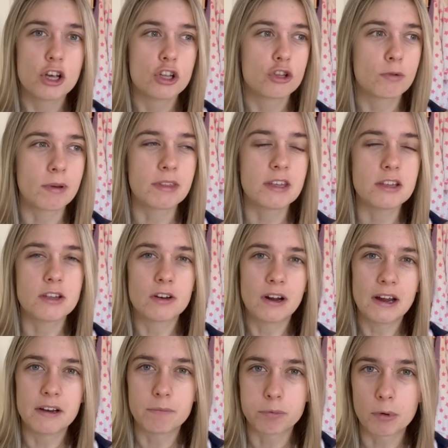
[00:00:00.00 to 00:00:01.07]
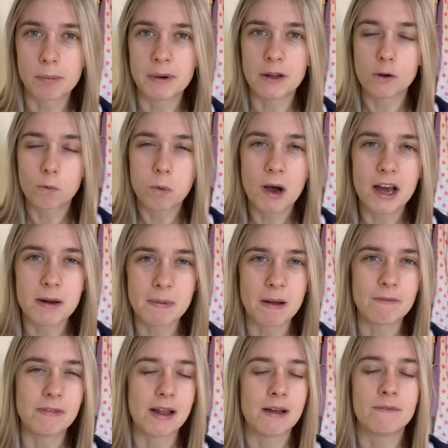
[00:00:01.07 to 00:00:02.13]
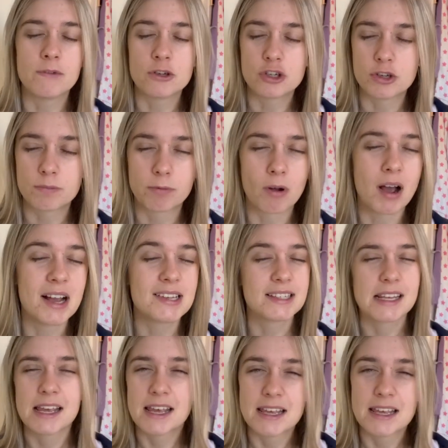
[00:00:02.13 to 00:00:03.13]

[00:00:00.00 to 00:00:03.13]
Do I think United have probably inquired about Vlahovic's price?